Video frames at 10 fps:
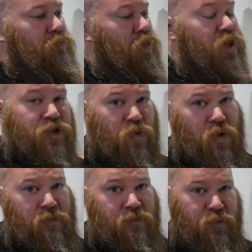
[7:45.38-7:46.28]
You're good to
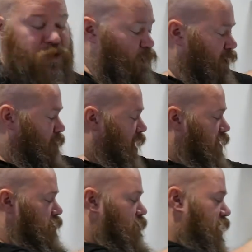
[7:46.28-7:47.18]
roll. Put the wheel
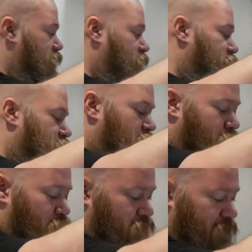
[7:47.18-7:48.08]
back in the bike,
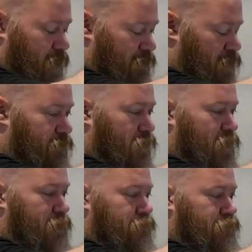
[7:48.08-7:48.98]
put your valve cover
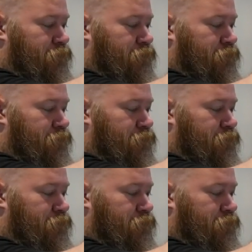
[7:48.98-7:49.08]
on,